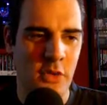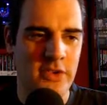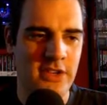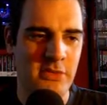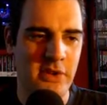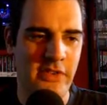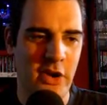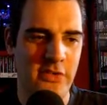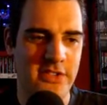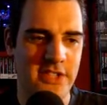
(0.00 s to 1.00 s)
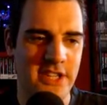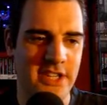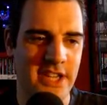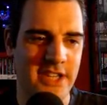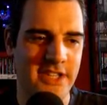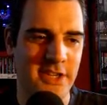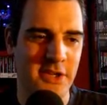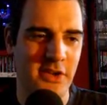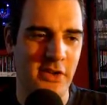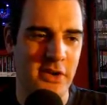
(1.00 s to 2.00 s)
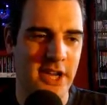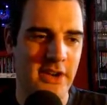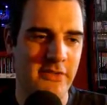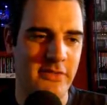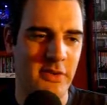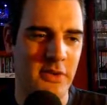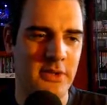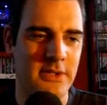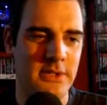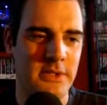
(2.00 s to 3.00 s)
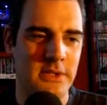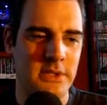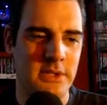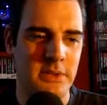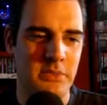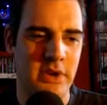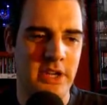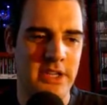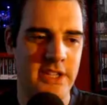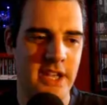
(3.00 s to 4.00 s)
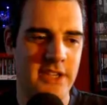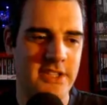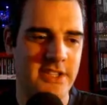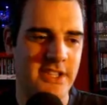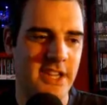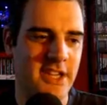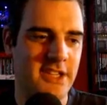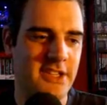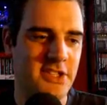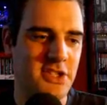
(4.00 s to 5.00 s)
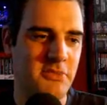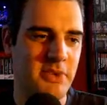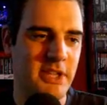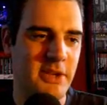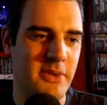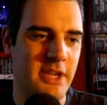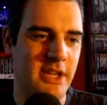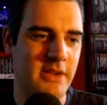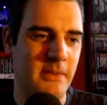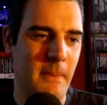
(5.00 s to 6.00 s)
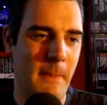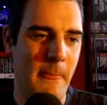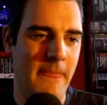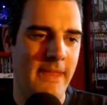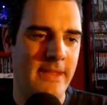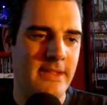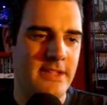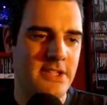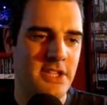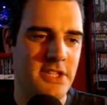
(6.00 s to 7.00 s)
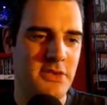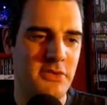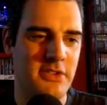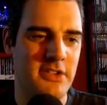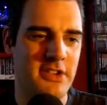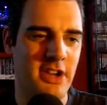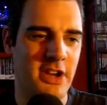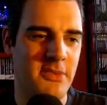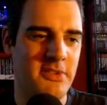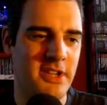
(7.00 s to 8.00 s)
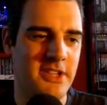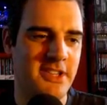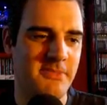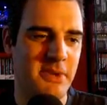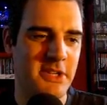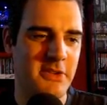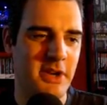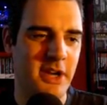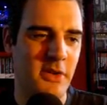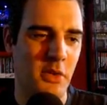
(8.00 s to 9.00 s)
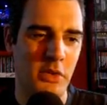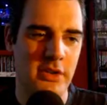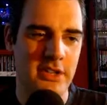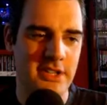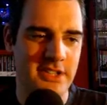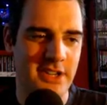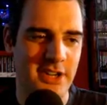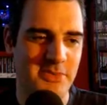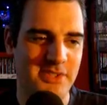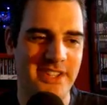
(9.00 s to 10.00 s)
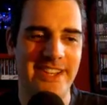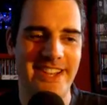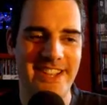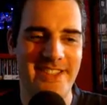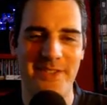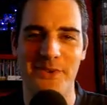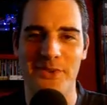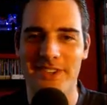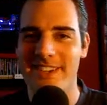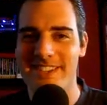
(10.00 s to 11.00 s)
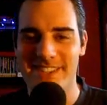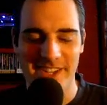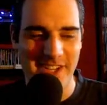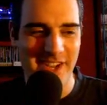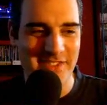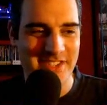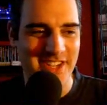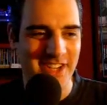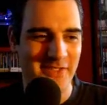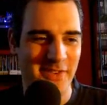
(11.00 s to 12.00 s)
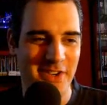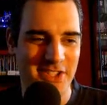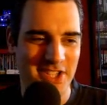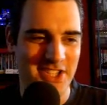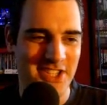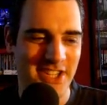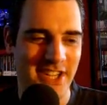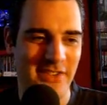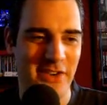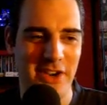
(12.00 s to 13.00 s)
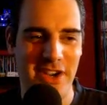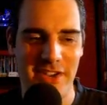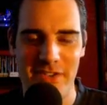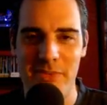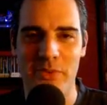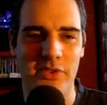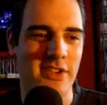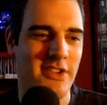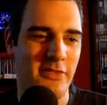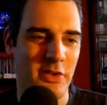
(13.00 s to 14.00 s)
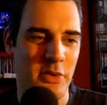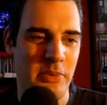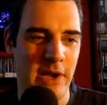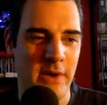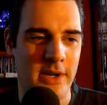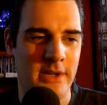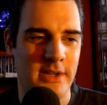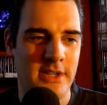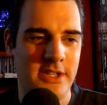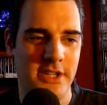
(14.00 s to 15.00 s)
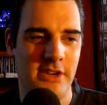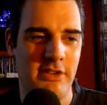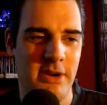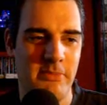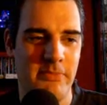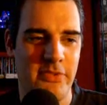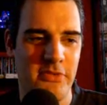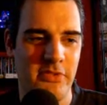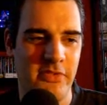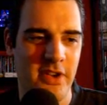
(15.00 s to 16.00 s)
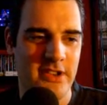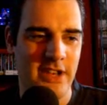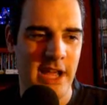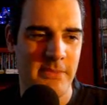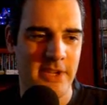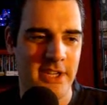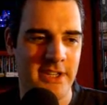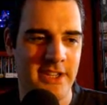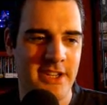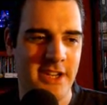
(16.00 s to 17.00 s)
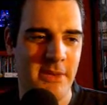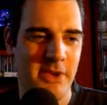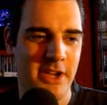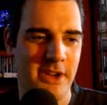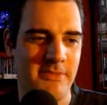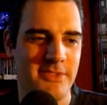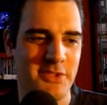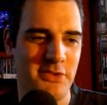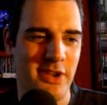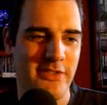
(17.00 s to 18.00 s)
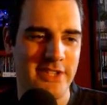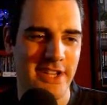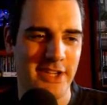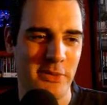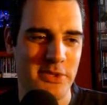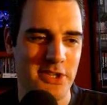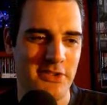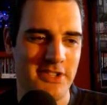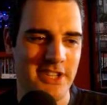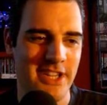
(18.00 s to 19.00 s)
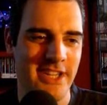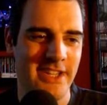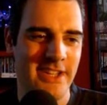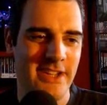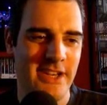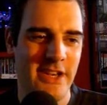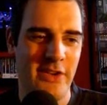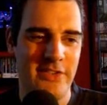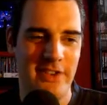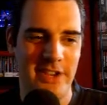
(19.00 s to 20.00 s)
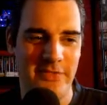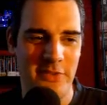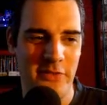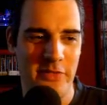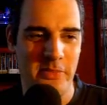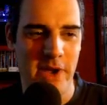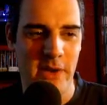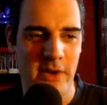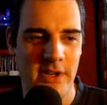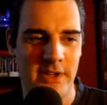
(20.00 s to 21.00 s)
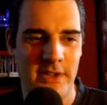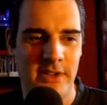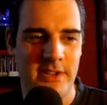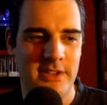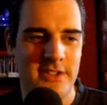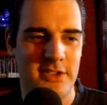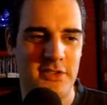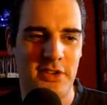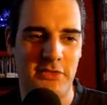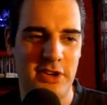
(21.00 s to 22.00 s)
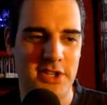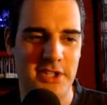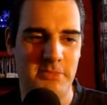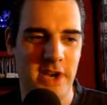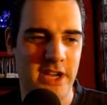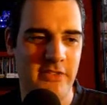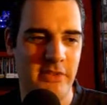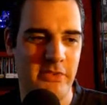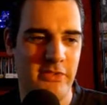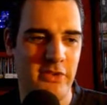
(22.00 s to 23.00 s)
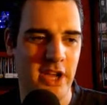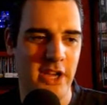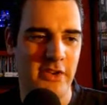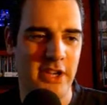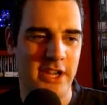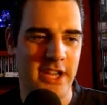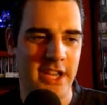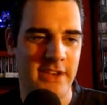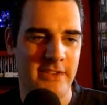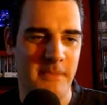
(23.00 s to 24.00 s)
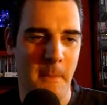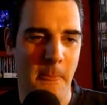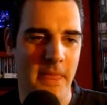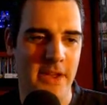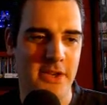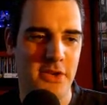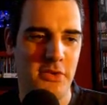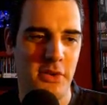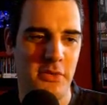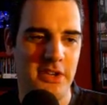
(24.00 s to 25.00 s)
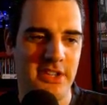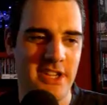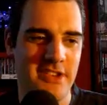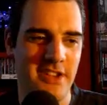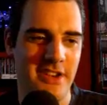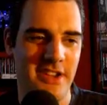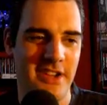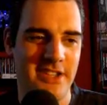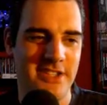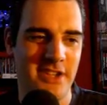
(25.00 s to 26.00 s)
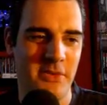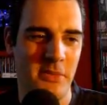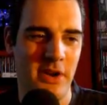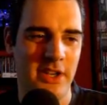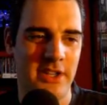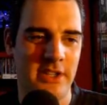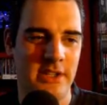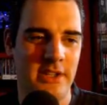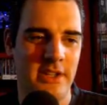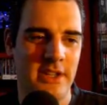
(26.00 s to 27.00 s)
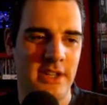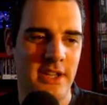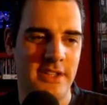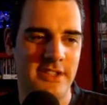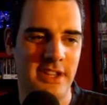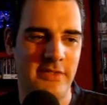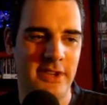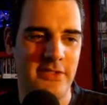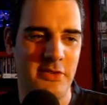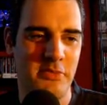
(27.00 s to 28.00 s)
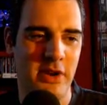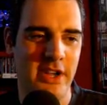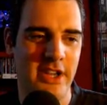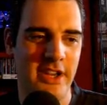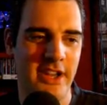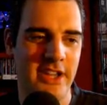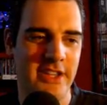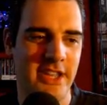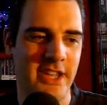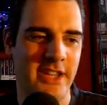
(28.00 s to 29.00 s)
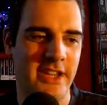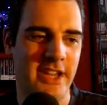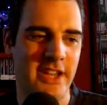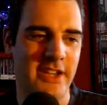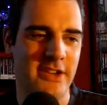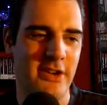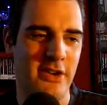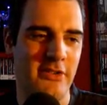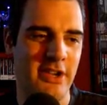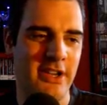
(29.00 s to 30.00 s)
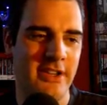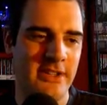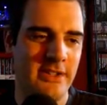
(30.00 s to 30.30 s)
Always a little bit of oversteer down this hill. You've got to account for. Braking down into second, it should be. There we go. Gentle on those curves, they can spin you out. All of these curves are lethal, so you have to take them very gingerly, very progressive on the power. So around through the first lap then, coming up, saw an overtaking opportunity, lift off the power, so I was going to crash into the back of him before getting on it again. I knew I wanted the inside line to turn one, and safely through. Braking late there, getting the car in.